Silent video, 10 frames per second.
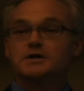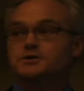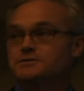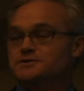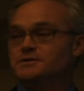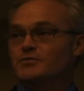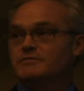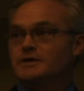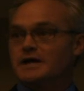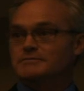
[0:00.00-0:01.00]
pictures that
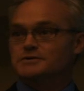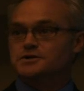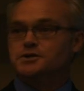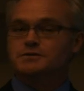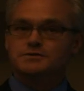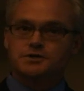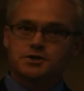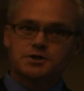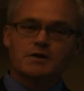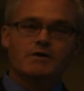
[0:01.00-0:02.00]
we've been able to shoot to
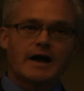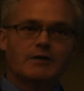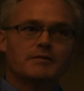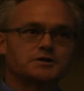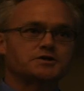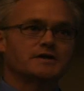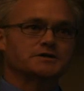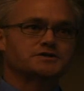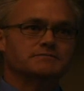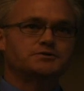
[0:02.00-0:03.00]
show how much
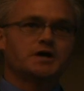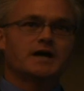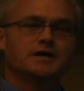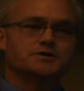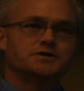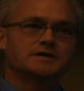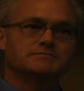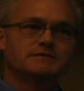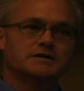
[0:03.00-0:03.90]
things have changed in,